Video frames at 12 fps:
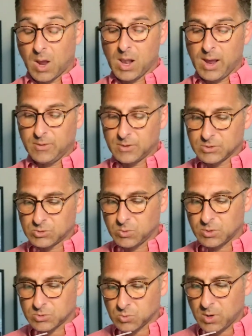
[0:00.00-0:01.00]
I like this
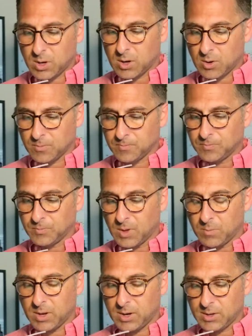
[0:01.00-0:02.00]
one as well.
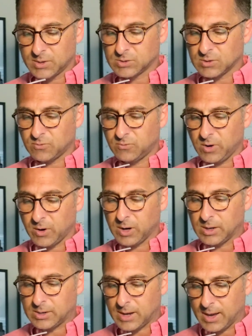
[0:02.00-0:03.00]
I mean, it is a
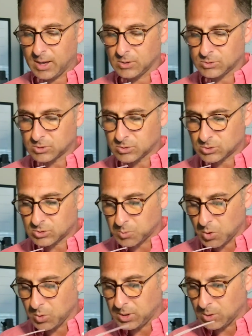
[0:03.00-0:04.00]
very nice
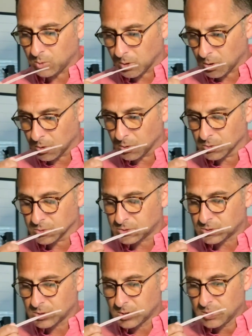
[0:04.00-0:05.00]
smoky
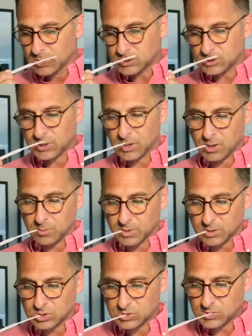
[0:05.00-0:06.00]
rose scent,
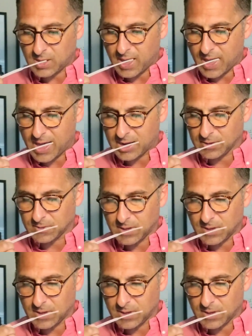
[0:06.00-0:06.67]
but just adding